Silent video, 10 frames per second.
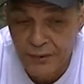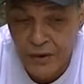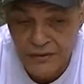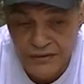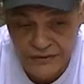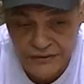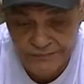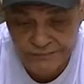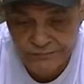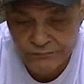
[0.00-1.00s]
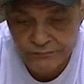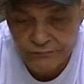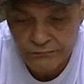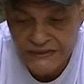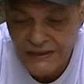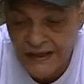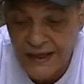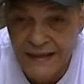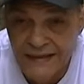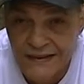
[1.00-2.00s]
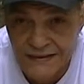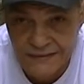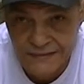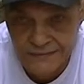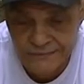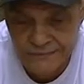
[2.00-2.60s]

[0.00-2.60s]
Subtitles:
products like this.